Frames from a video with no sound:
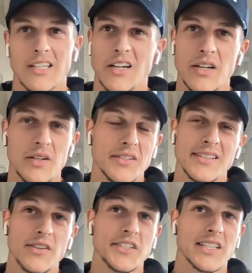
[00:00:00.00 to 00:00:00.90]
You know, it
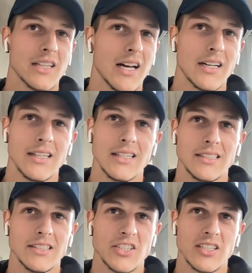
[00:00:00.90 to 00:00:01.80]
was it was a lot, and
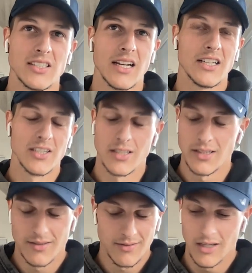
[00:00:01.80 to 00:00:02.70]
it's just I
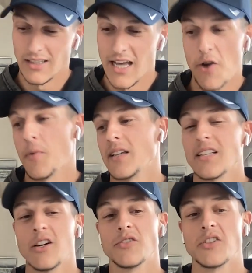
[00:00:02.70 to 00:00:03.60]
just allowed
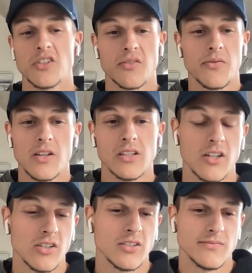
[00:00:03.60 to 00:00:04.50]
myself to just feel
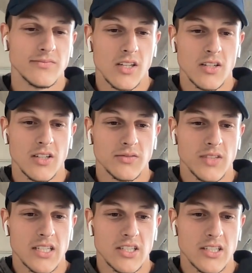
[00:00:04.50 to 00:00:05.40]
it all, you know,
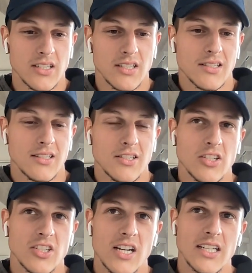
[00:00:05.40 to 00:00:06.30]
and just
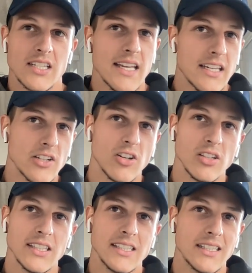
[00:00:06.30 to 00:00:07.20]
just trying to take it
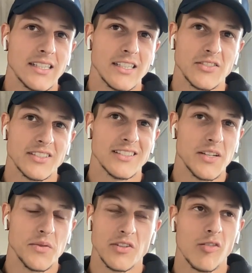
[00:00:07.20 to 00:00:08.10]
all in, and it
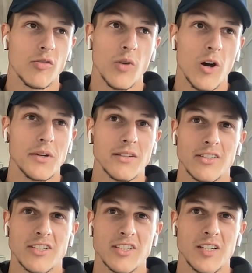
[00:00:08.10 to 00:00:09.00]
it was overwhelming
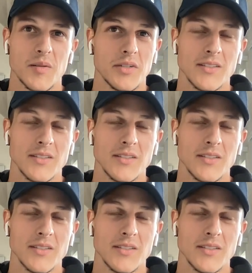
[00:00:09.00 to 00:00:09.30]
for sure.